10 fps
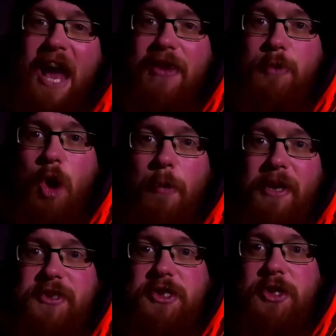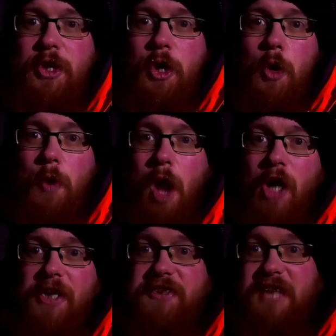at the moment, we are
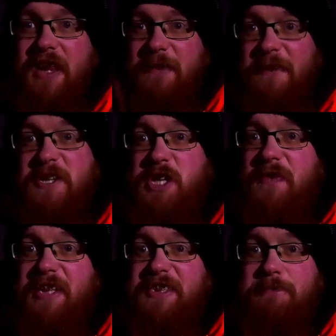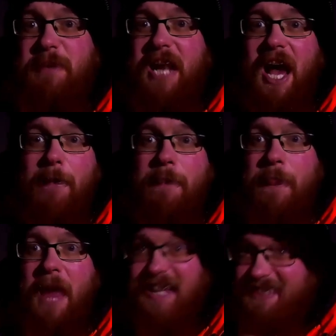going to set the fish activity meter
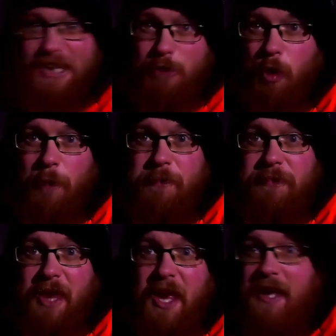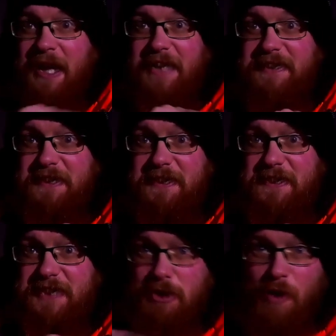at zero. There's
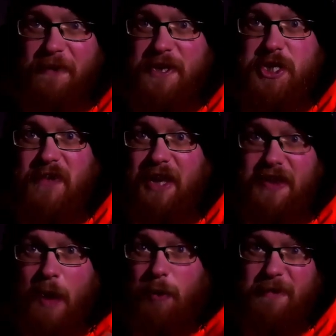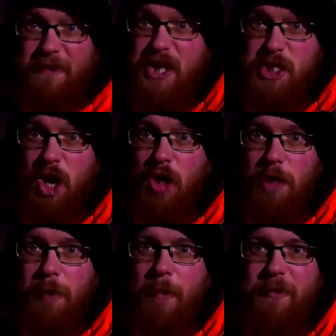zero fish activity that will be flashing along
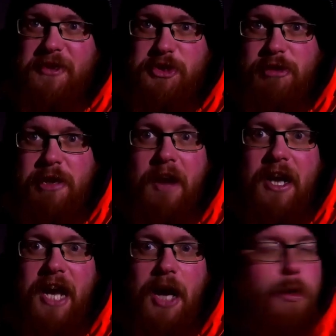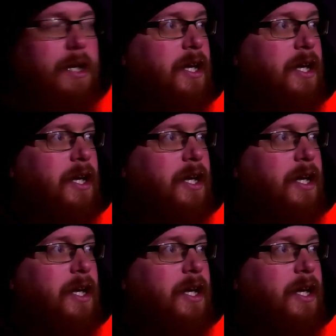the bottom of the screen right now.